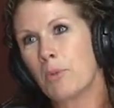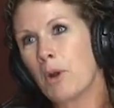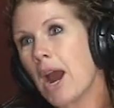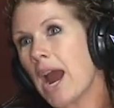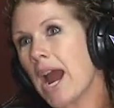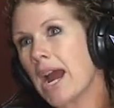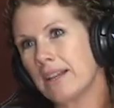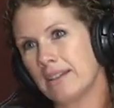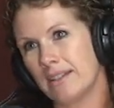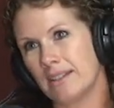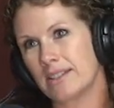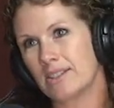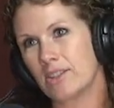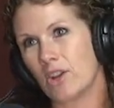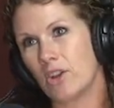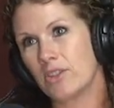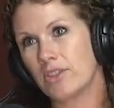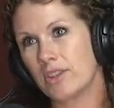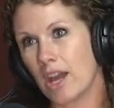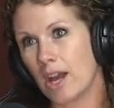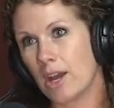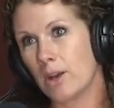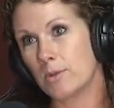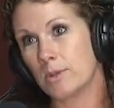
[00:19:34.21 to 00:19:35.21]
practice
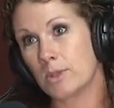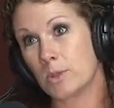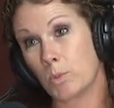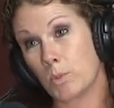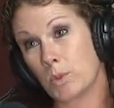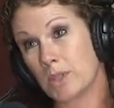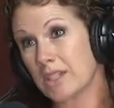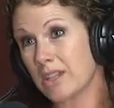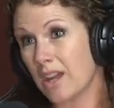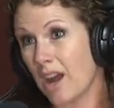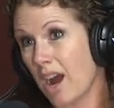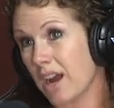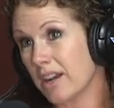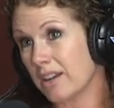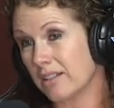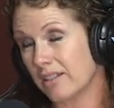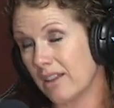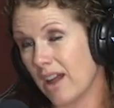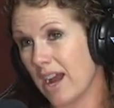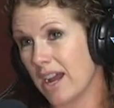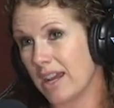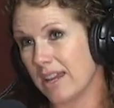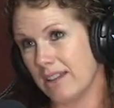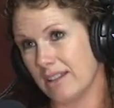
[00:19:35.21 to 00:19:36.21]
on those was kind of
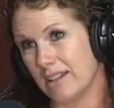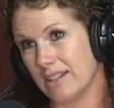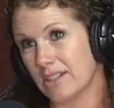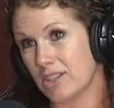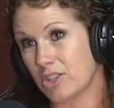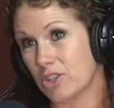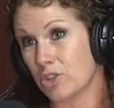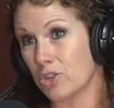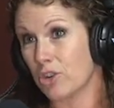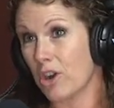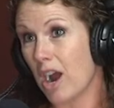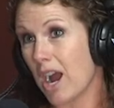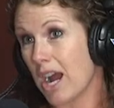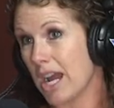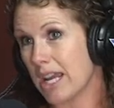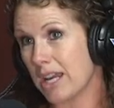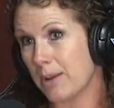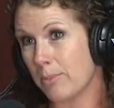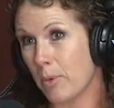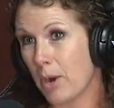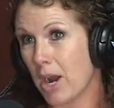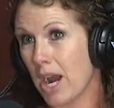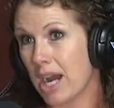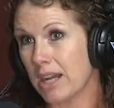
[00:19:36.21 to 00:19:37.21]
like his
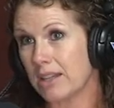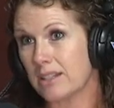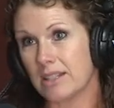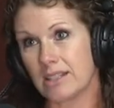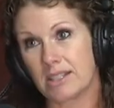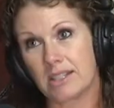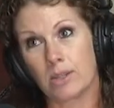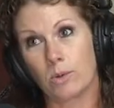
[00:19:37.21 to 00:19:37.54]
trike practice.